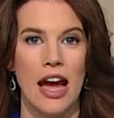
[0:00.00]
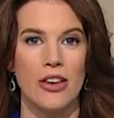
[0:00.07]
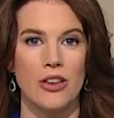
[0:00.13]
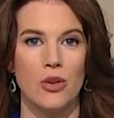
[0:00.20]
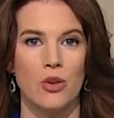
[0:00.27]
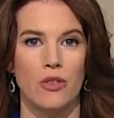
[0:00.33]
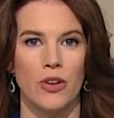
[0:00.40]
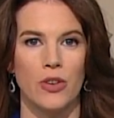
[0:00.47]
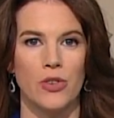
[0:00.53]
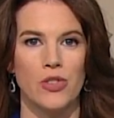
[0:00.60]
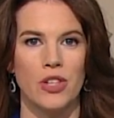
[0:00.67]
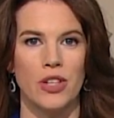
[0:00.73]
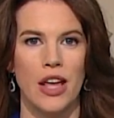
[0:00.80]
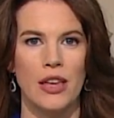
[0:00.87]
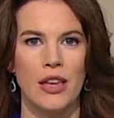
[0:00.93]
AI
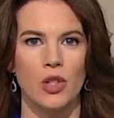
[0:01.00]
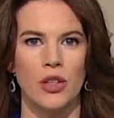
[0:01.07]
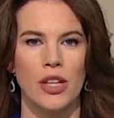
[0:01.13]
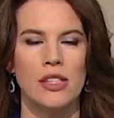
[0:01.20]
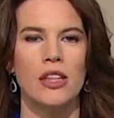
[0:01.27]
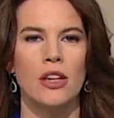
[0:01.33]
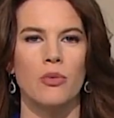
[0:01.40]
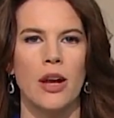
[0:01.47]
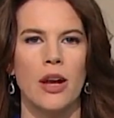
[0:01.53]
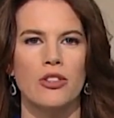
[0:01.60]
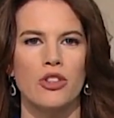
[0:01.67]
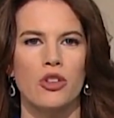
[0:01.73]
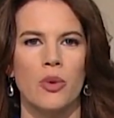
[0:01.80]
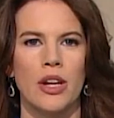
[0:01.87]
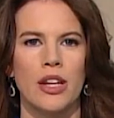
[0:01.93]
universe today. So let's get
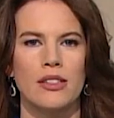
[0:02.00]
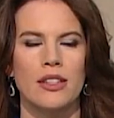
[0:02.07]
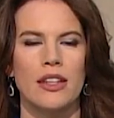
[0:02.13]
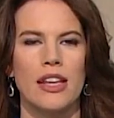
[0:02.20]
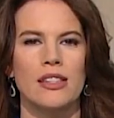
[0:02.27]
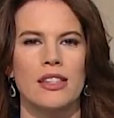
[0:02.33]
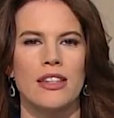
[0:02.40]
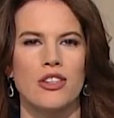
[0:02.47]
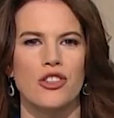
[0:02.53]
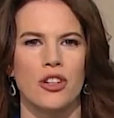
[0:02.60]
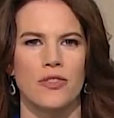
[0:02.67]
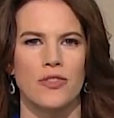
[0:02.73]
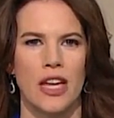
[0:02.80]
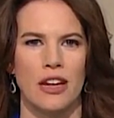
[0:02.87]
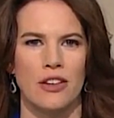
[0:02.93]
right to it in today's
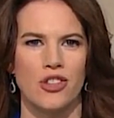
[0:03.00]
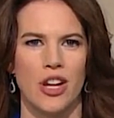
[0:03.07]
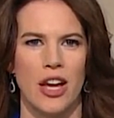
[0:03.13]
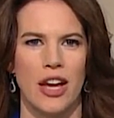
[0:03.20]
edition of Tech